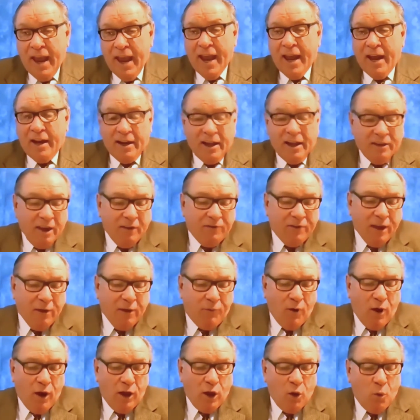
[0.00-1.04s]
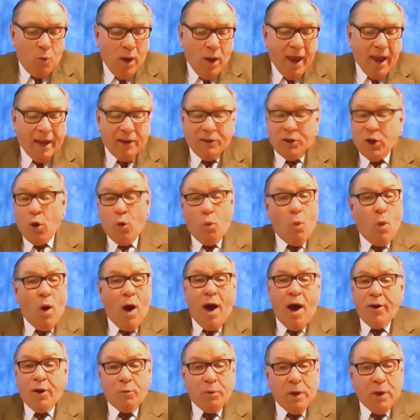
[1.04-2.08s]
And if they fall away and don't
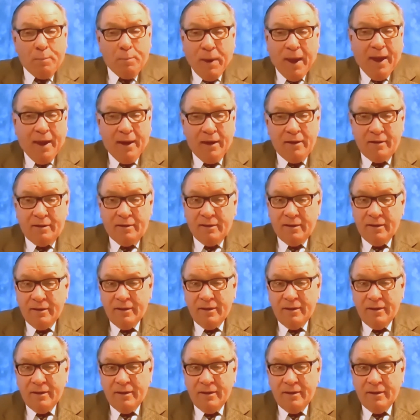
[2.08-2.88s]
want to repent,